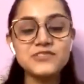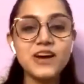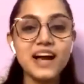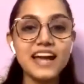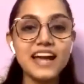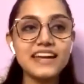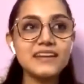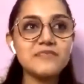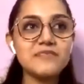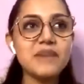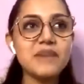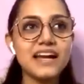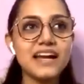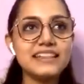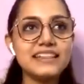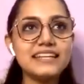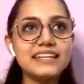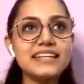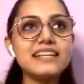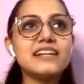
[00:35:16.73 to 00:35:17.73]
so i
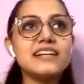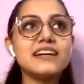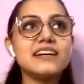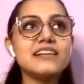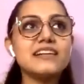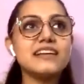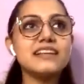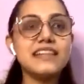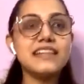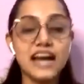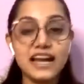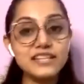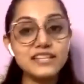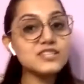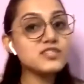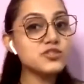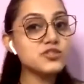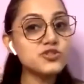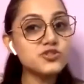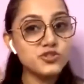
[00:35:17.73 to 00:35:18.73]
i think that
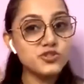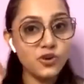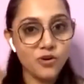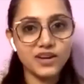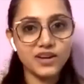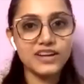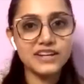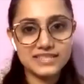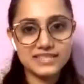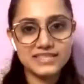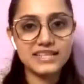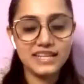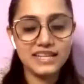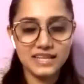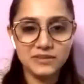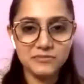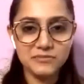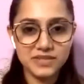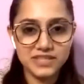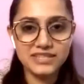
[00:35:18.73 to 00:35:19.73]
is the strongest
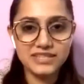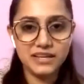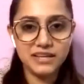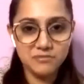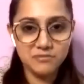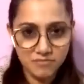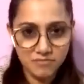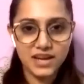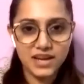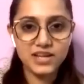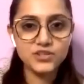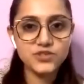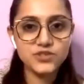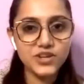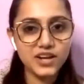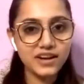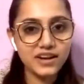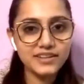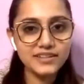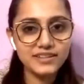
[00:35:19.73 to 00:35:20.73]
element in my
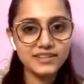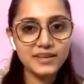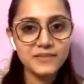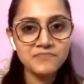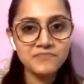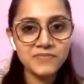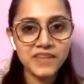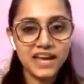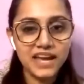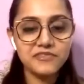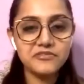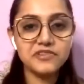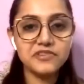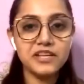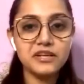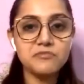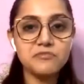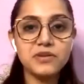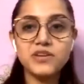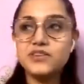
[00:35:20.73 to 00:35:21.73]
chart i
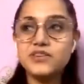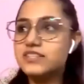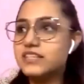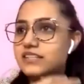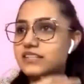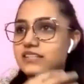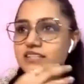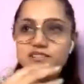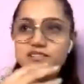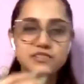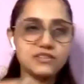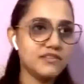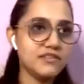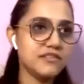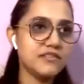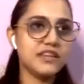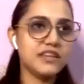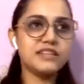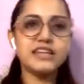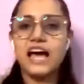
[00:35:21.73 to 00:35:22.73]
feel because it is
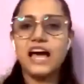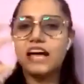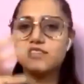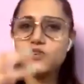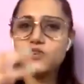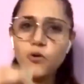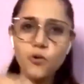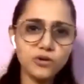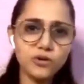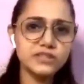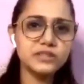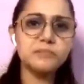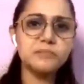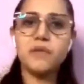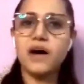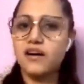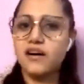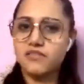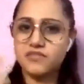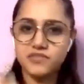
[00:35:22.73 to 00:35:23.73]
uh, it has all the
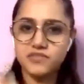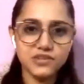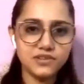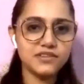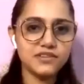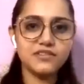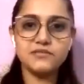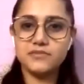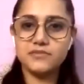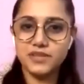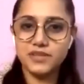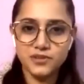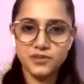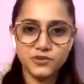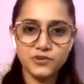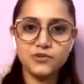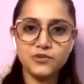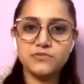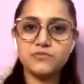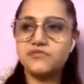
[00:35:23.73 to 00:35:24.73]
power
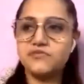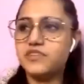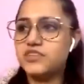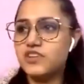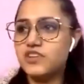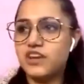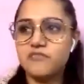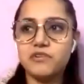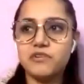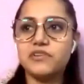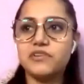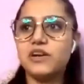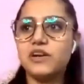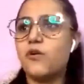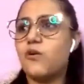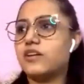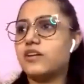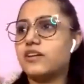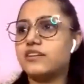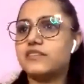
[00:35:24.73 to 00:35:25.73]
you know whichever we
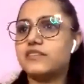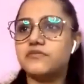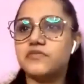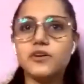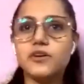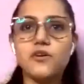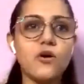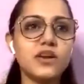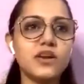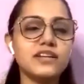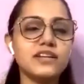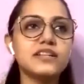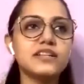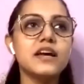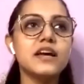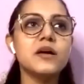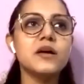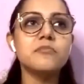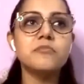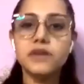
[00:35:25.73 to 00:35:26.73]
call it we call it
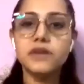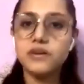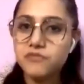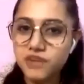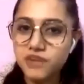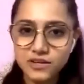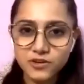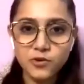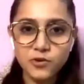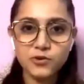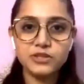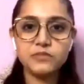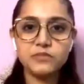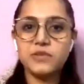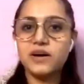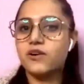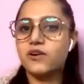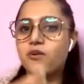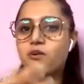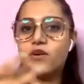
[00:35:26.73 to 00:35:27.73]
uh,
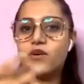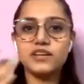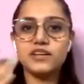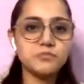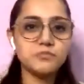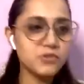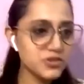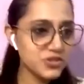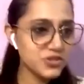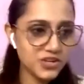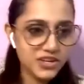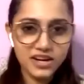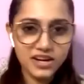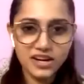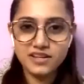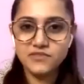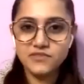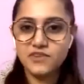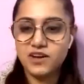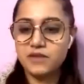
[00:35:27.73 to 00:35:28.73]
vargottama call it
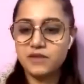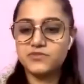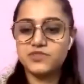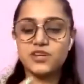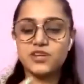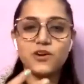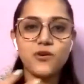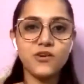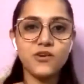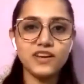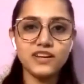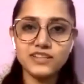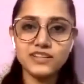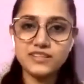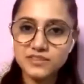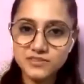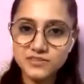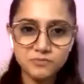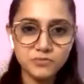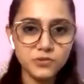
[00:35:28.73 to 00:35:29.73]
pushkara navamsha call
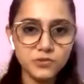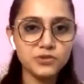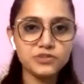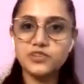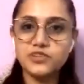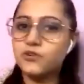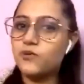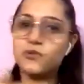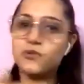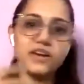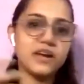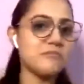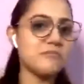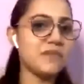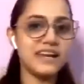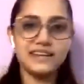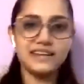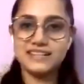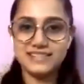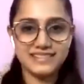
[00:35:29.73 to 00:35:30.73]
it it's mool trikona
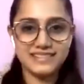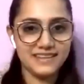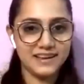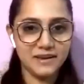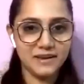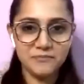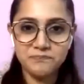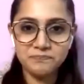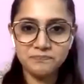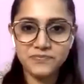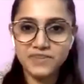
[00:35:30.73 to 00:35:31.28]
mine is there